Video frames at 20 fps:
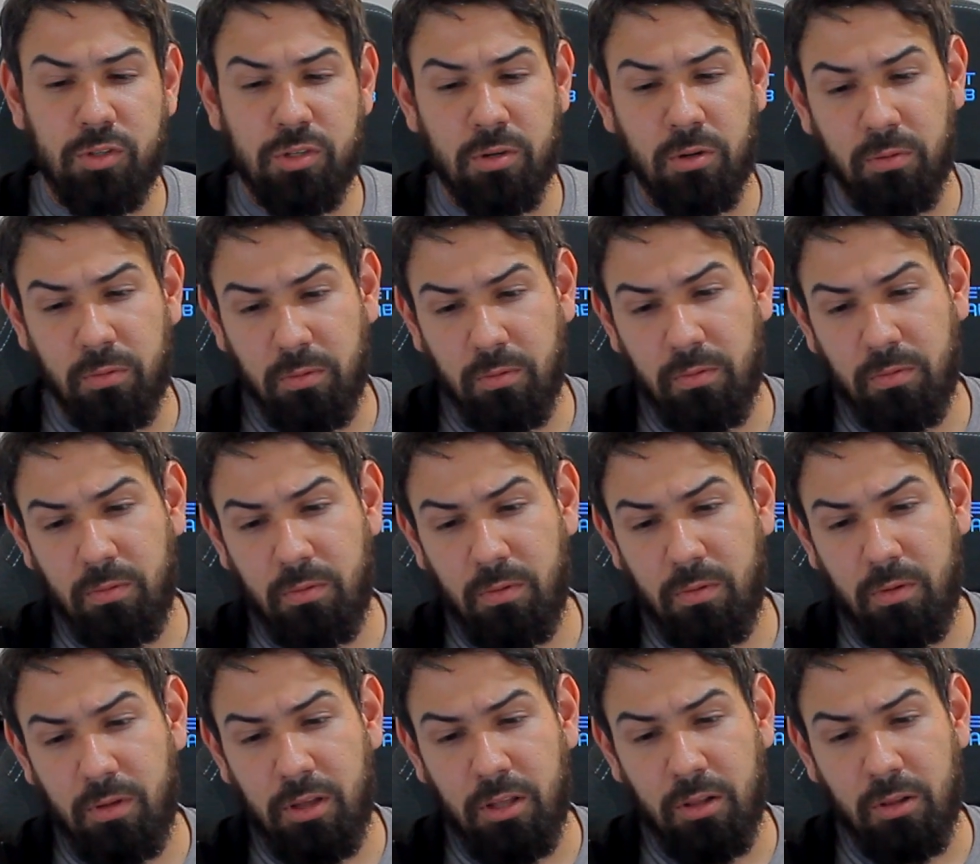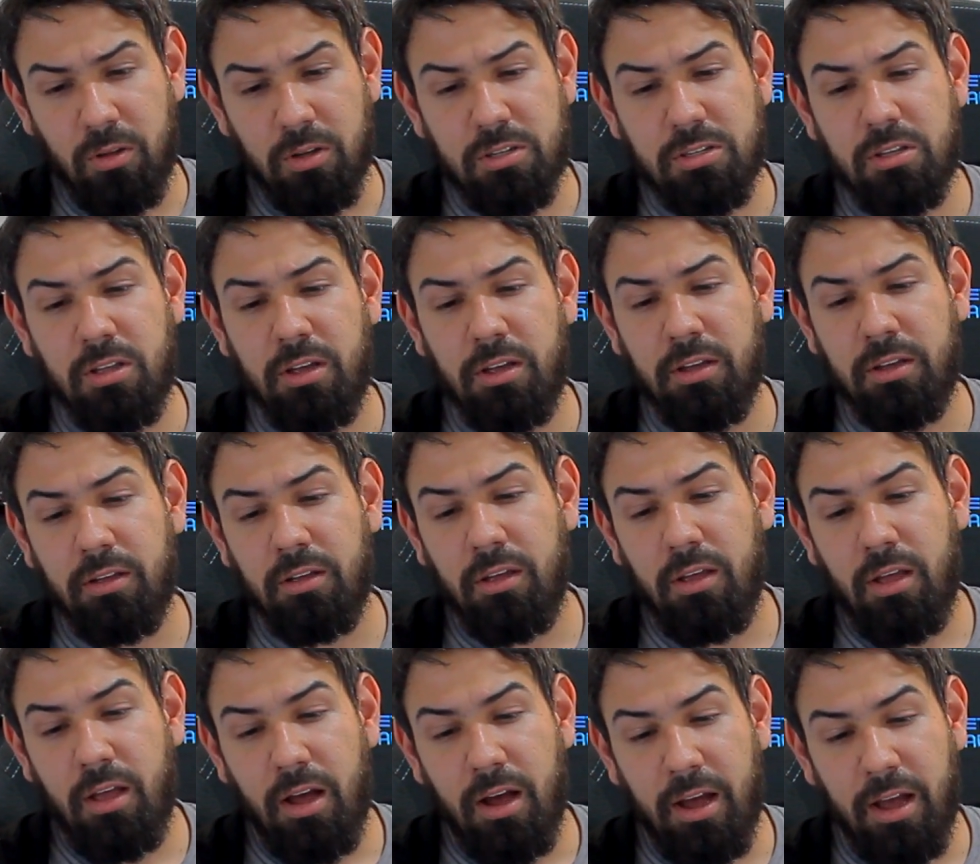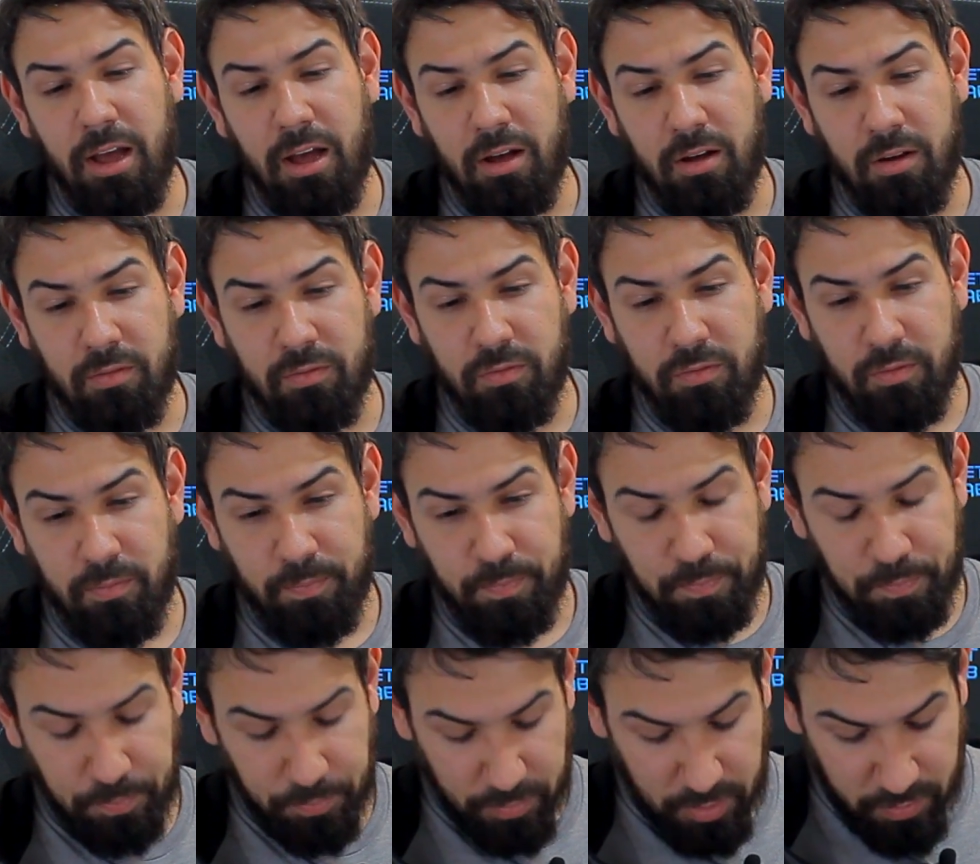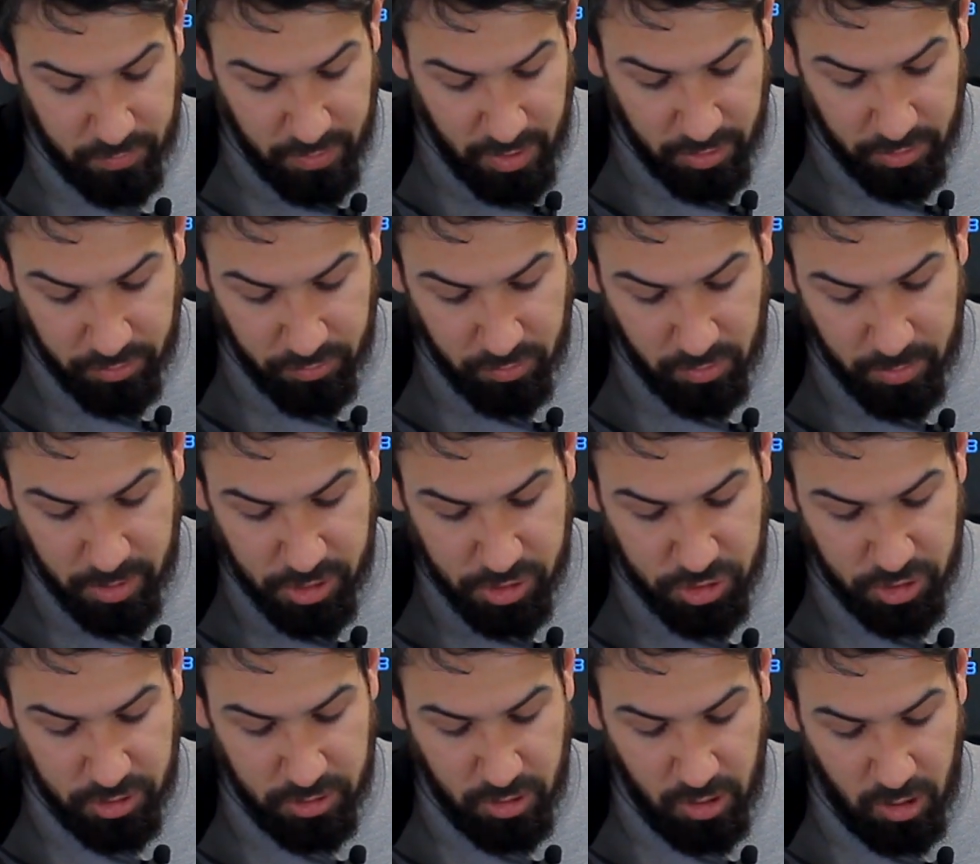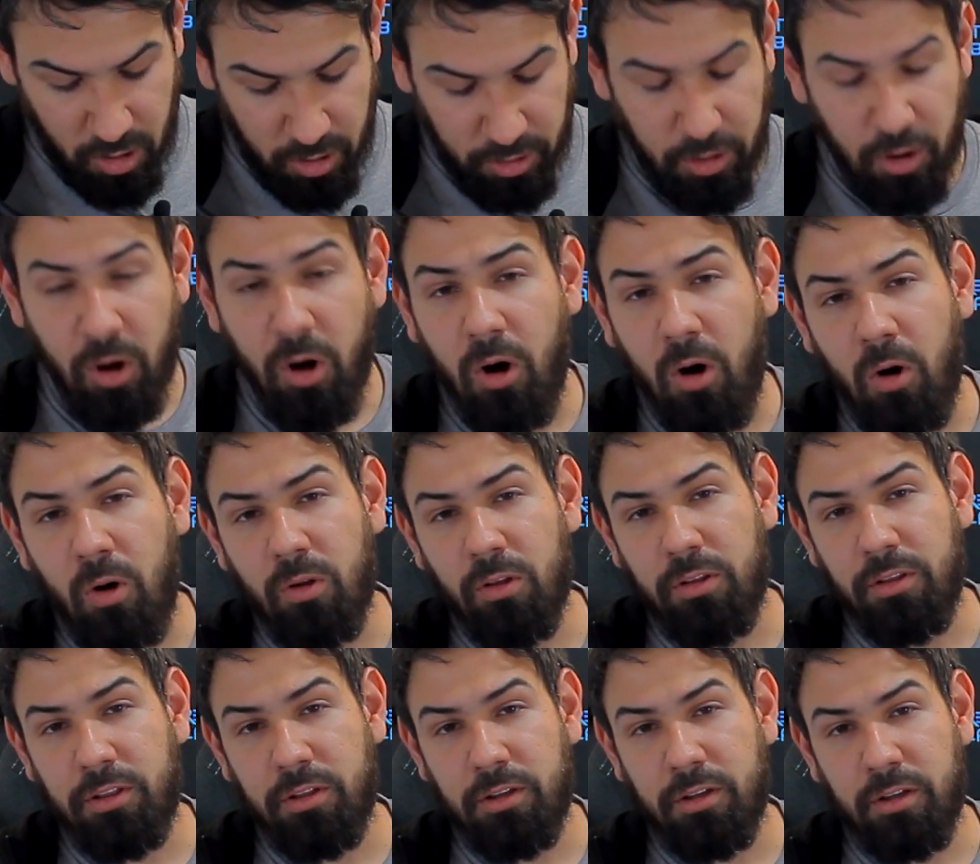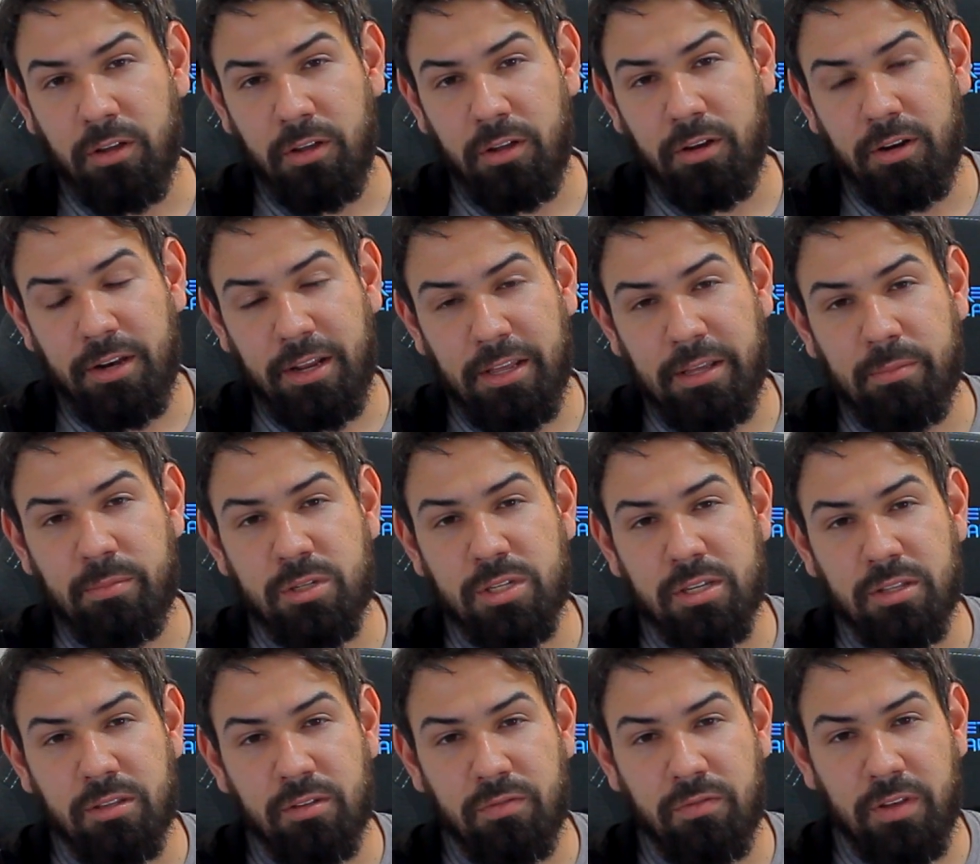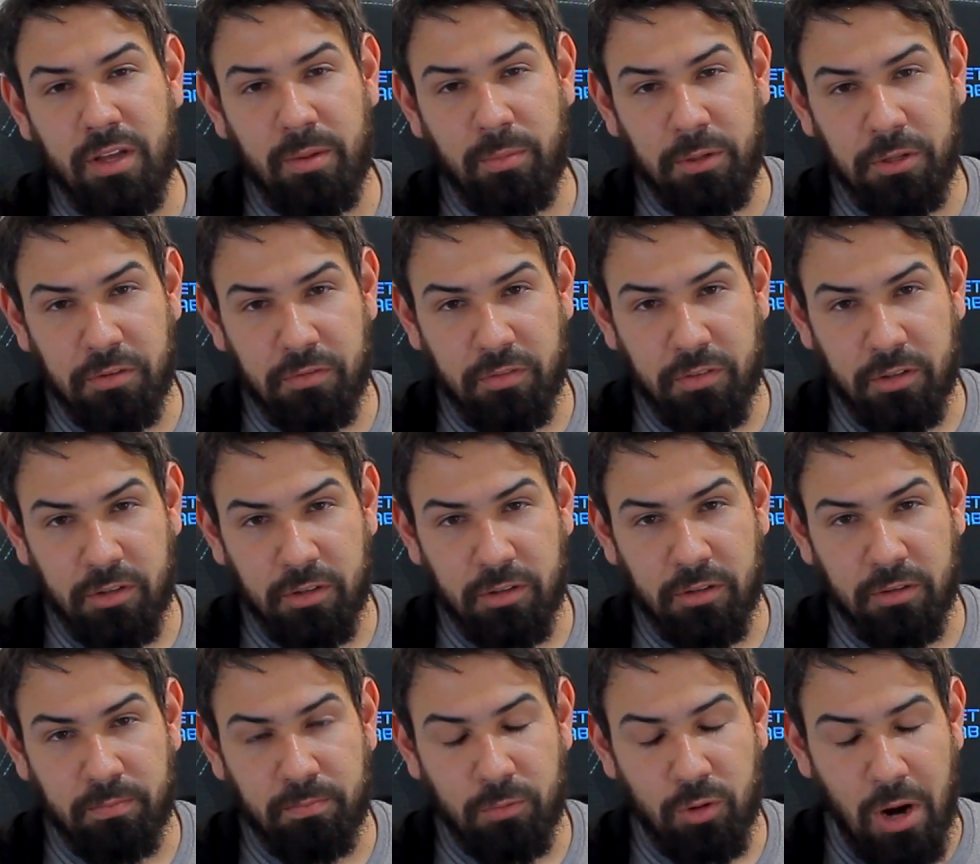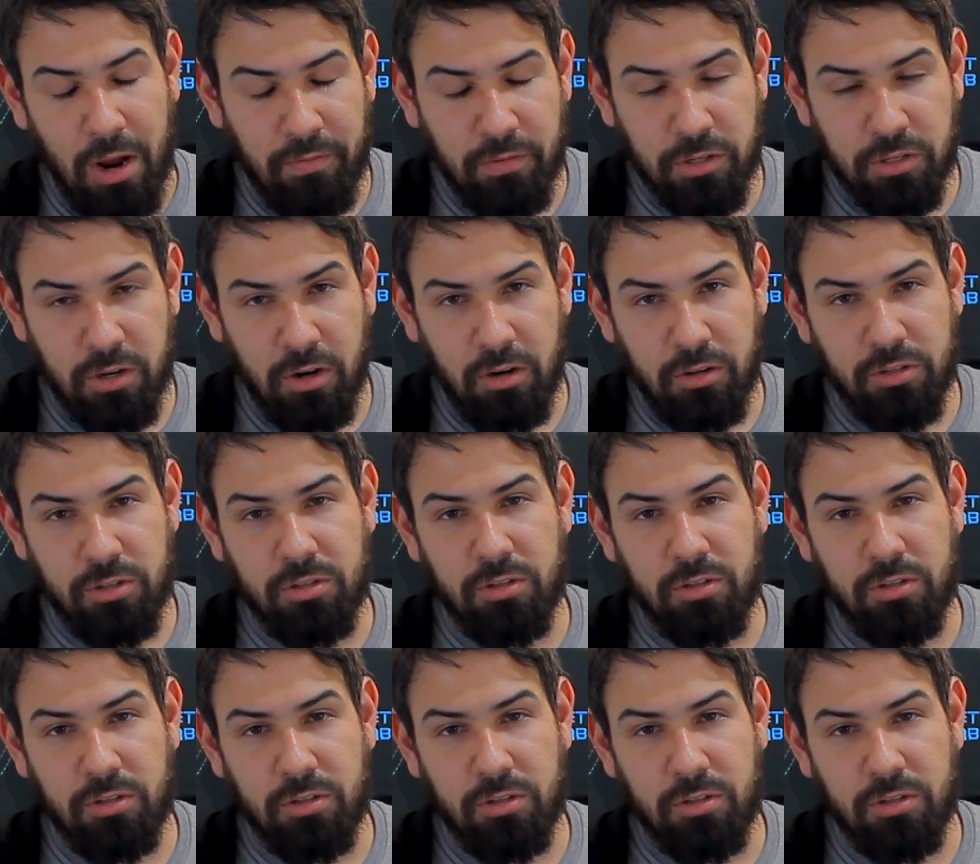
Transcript: So it looks like I have found information on all the names in the family of the graphics cards.